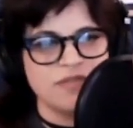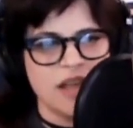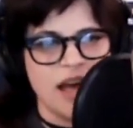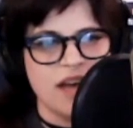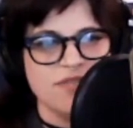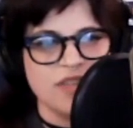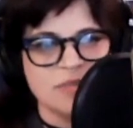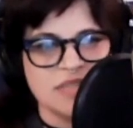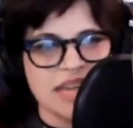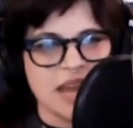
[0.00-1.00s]
a
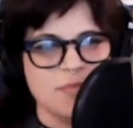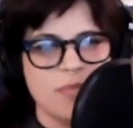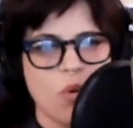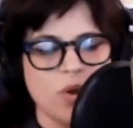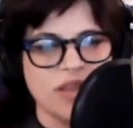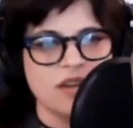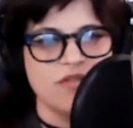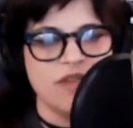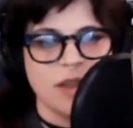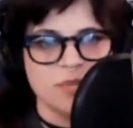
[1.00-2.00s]
flimsy and poorly
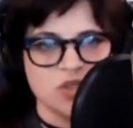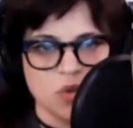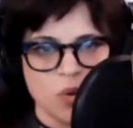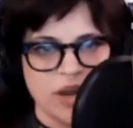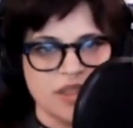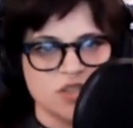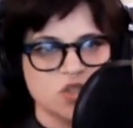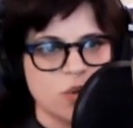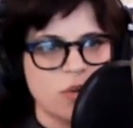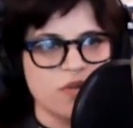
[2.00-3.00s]
developed story. The
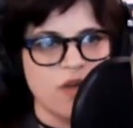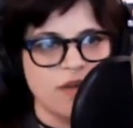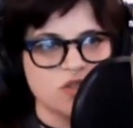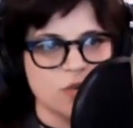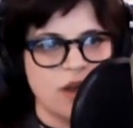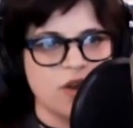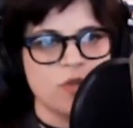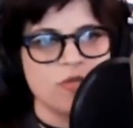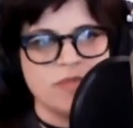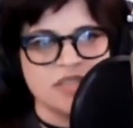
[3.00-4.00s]
story revolves around a
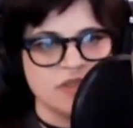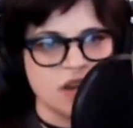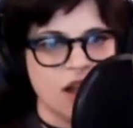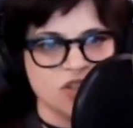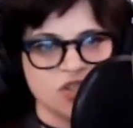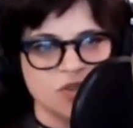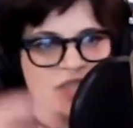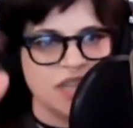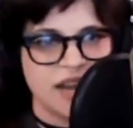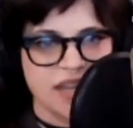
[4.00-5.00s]
group of misfit college
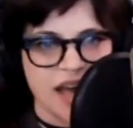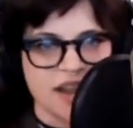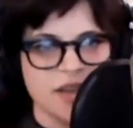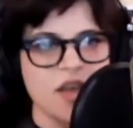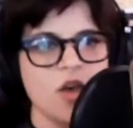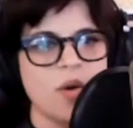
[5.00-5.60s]
students, yada yada.